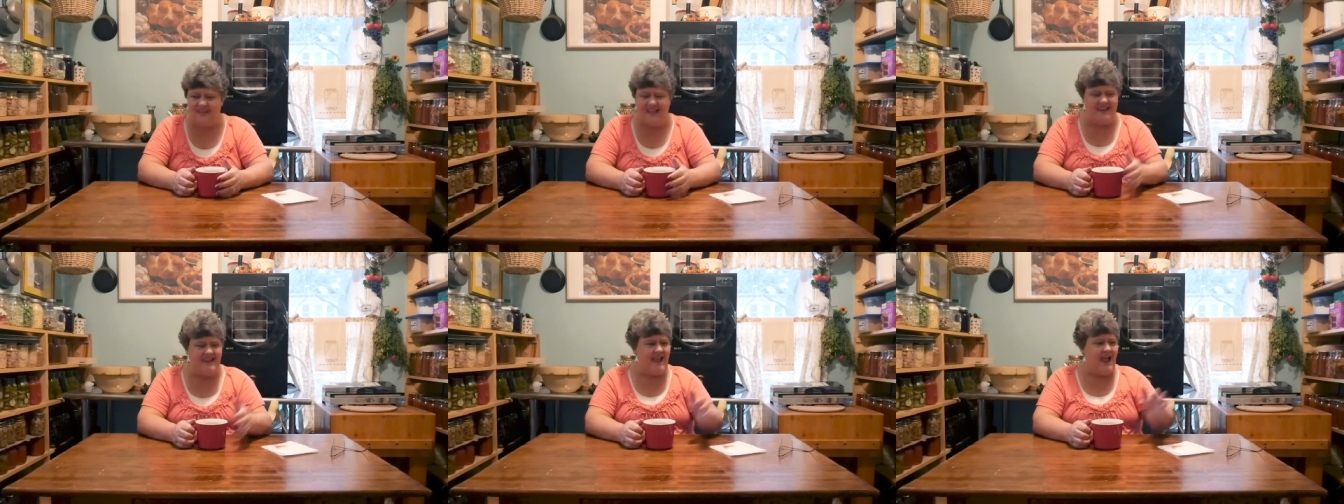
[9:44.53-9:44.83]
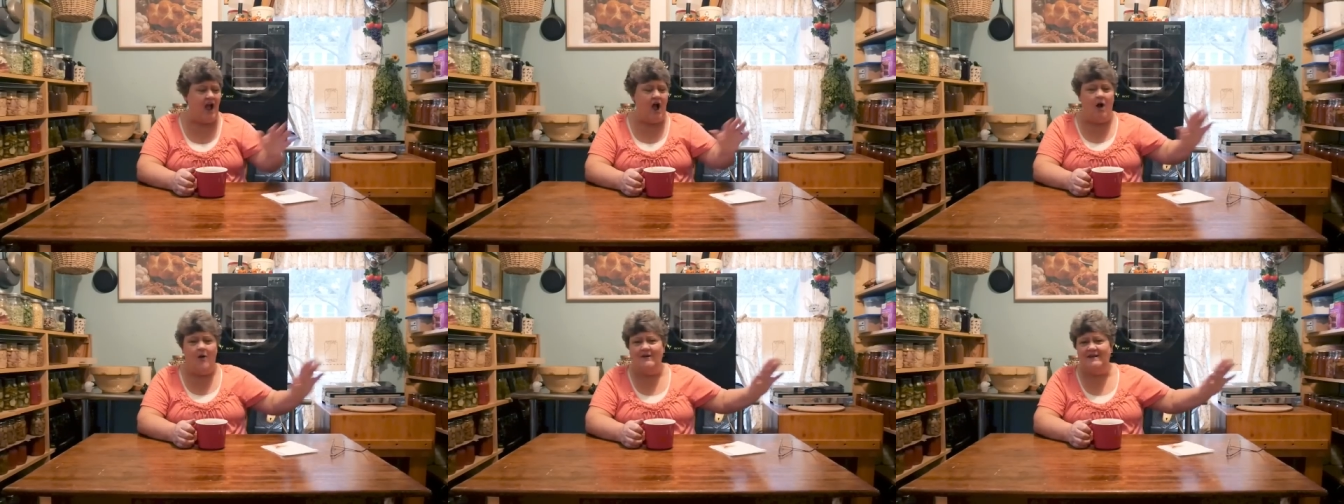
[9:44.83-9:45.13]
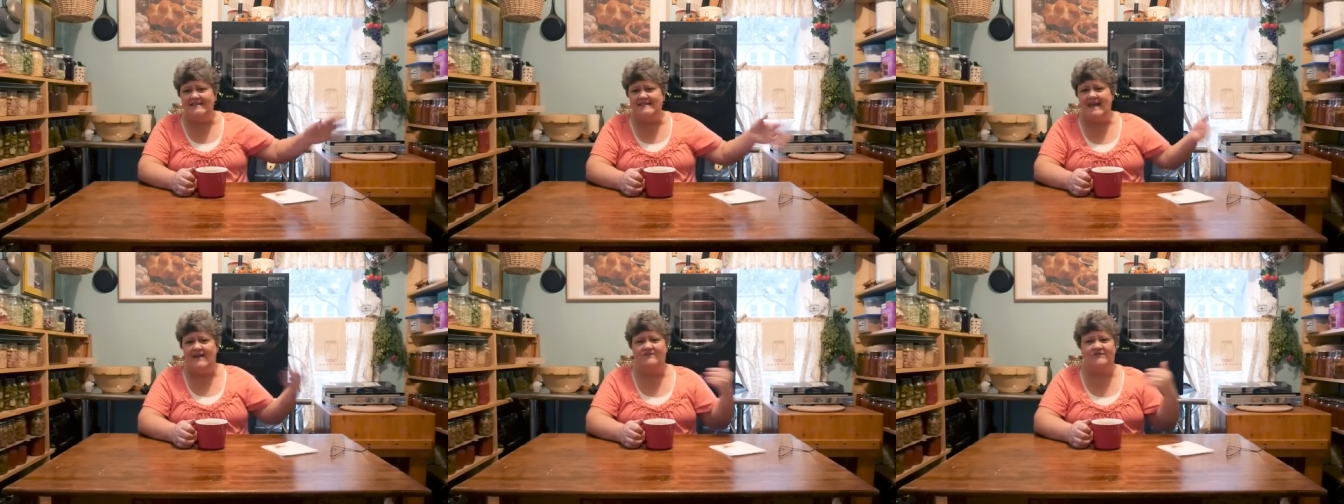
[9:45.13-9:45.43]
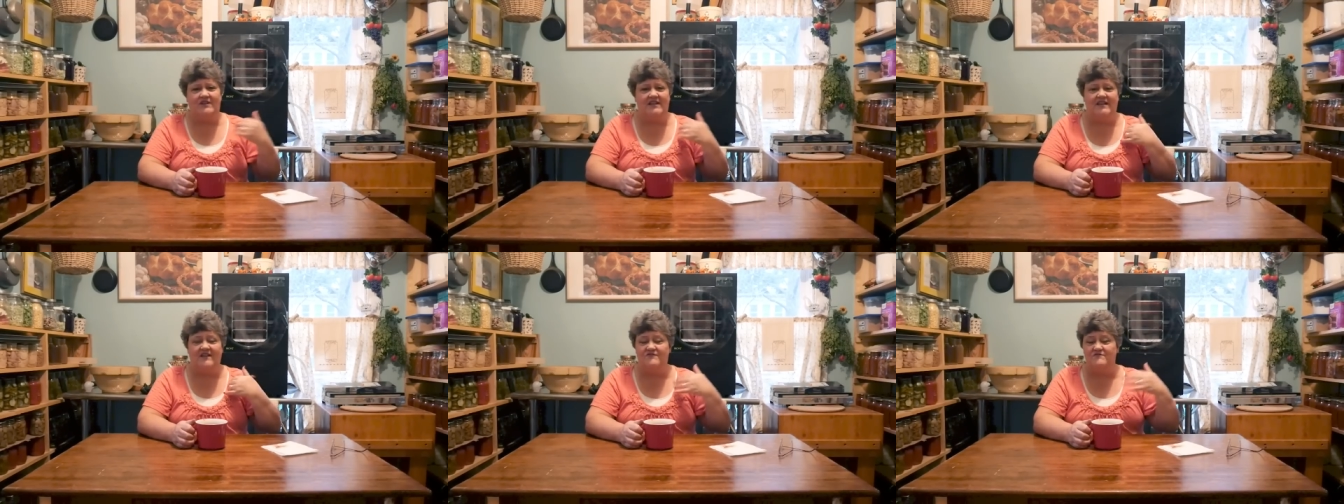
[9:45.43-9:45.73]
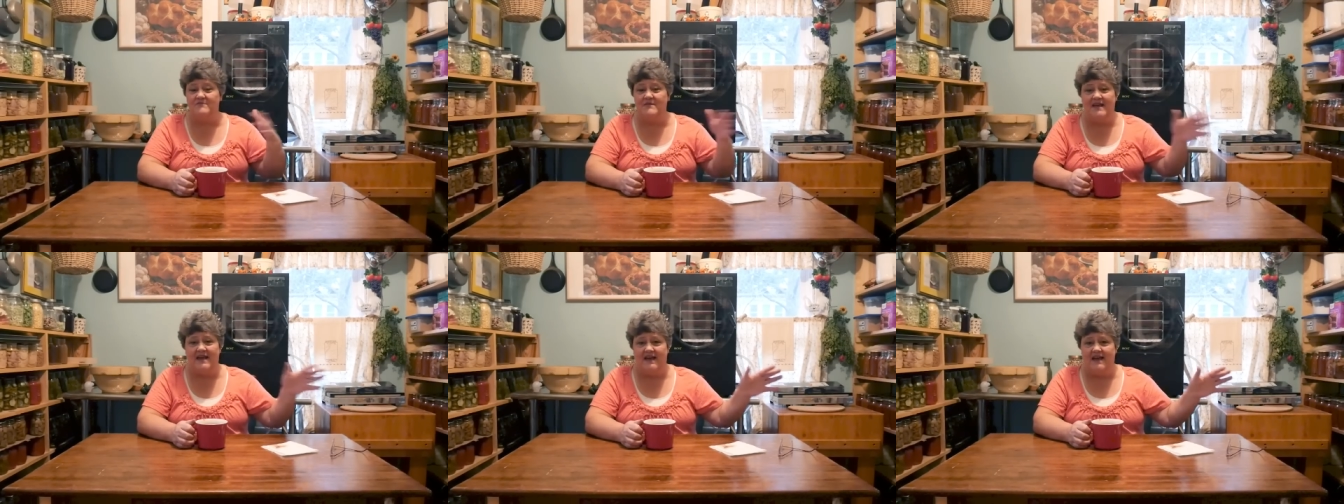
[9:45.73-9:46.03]
And they always have to
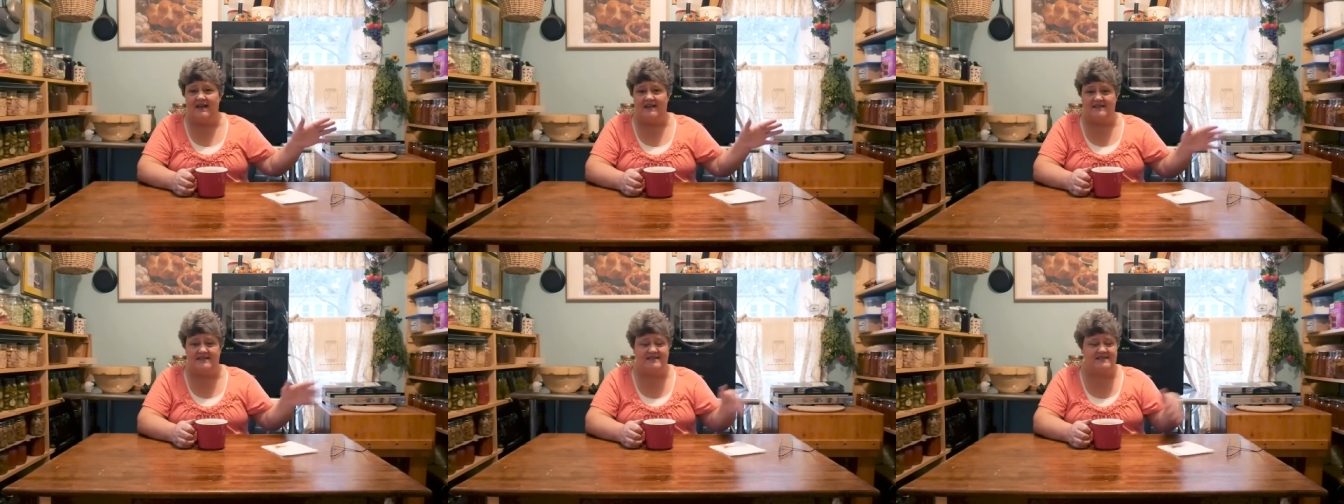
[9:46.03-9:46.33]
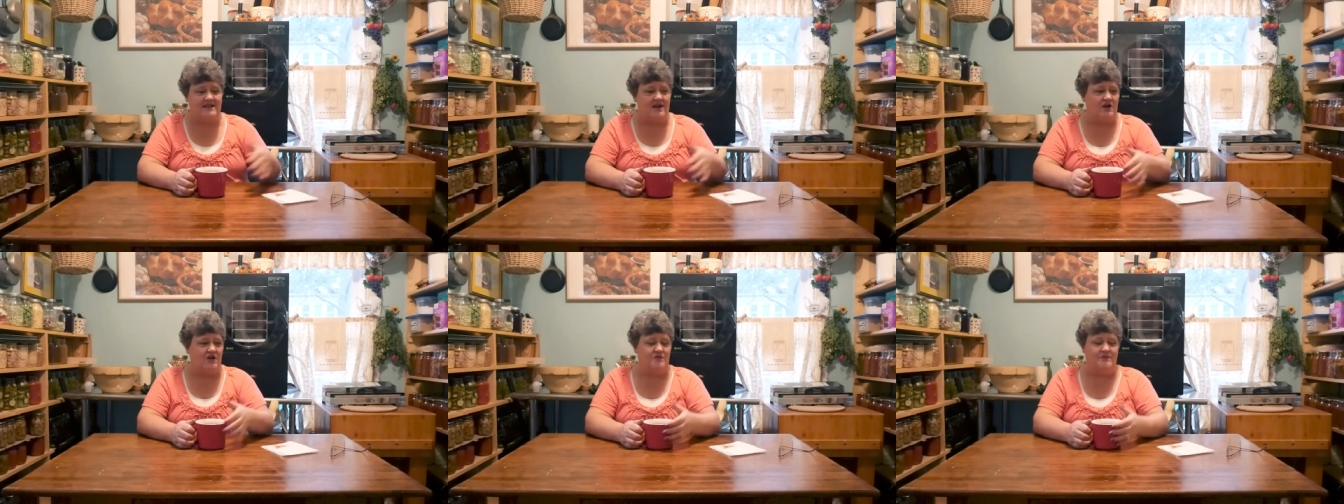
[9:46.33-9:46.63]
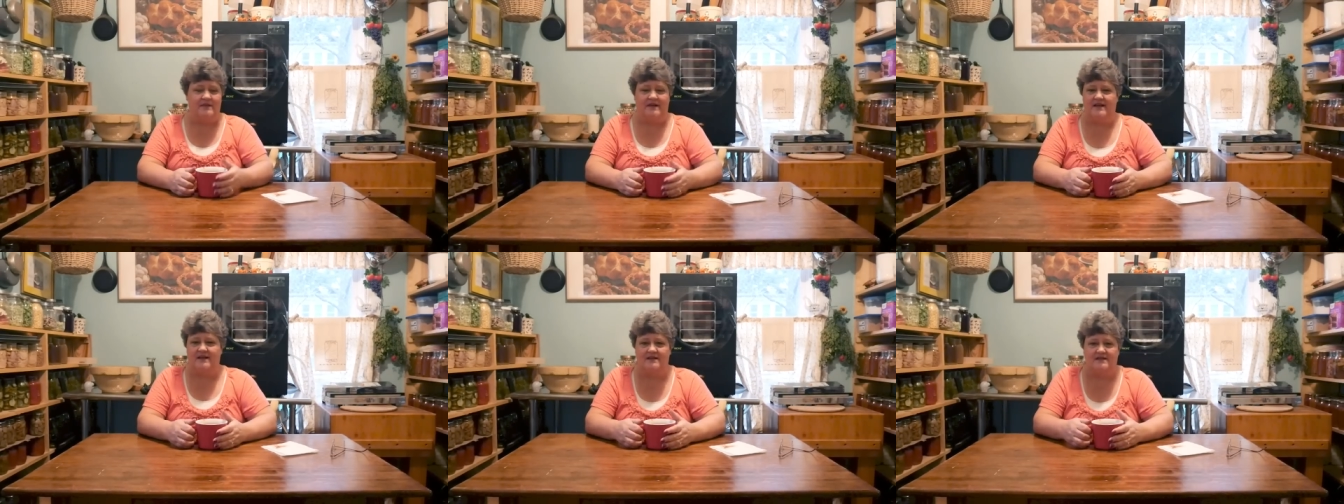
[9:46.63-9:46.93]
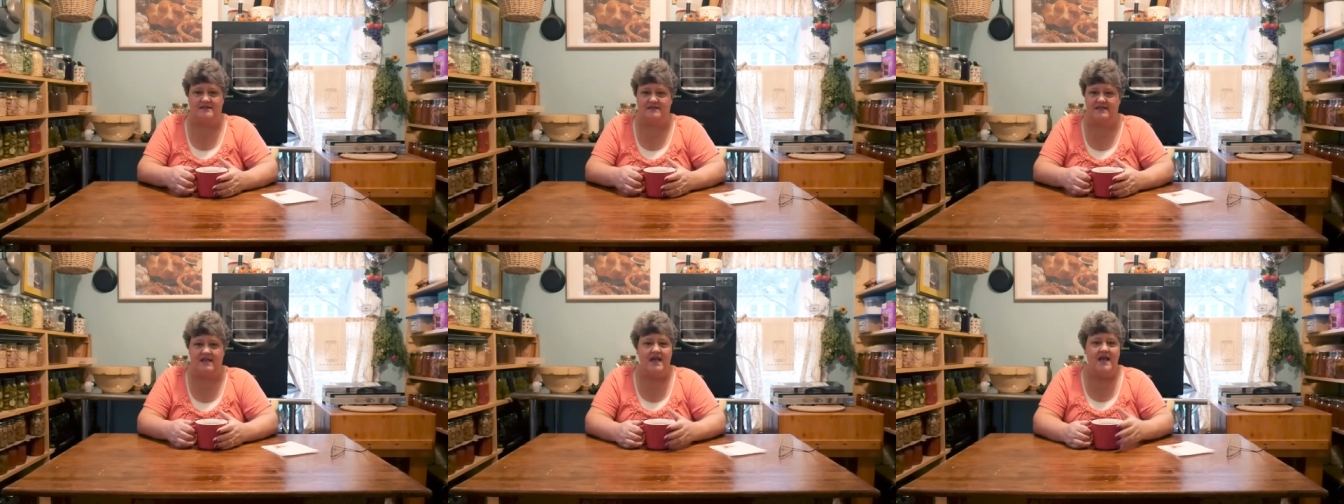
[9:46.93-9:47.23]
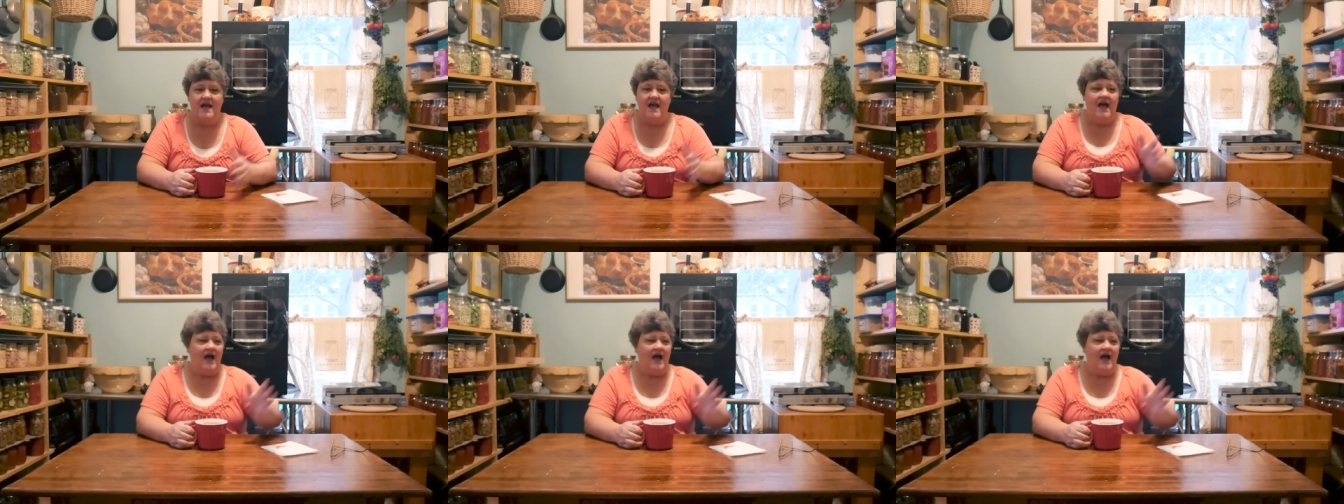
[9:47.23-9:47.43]
give me a head start, because